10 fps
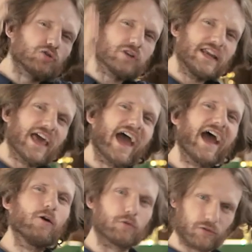great
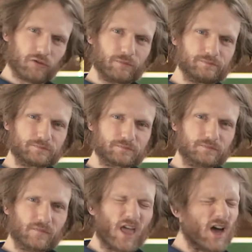house
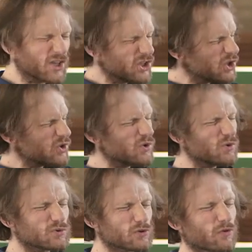a
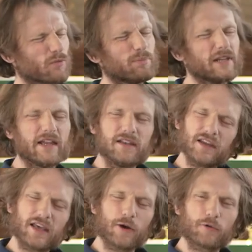huge,
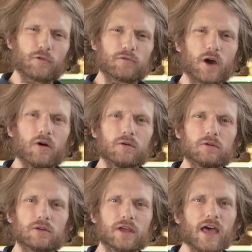splendid house of
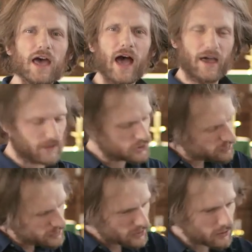gold. And they
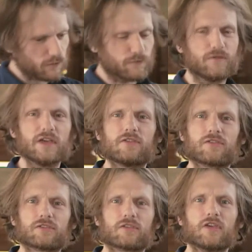treated her to
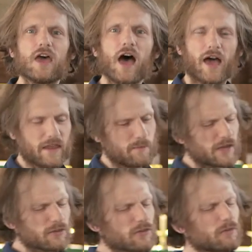feasts, and they
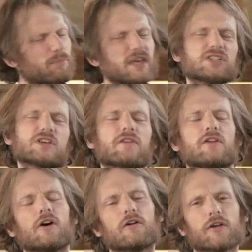made speeches
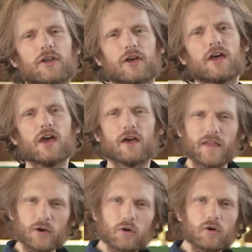in her honor,
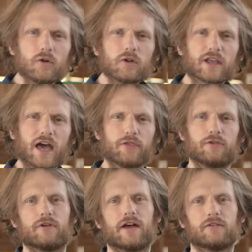and they all
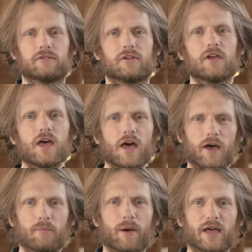gathered round.
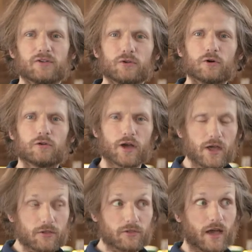And Pandora
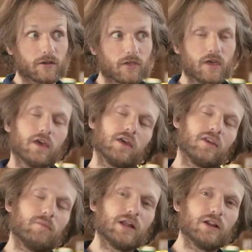sat
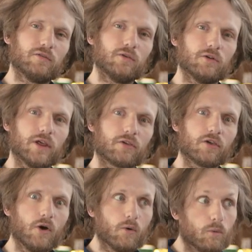in the middle of all
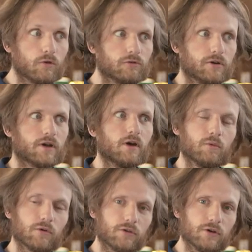this, wondering
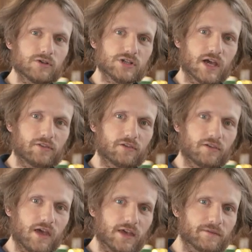what on earth she had to
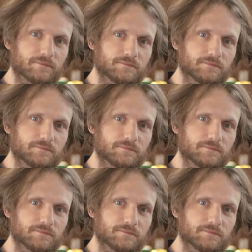say.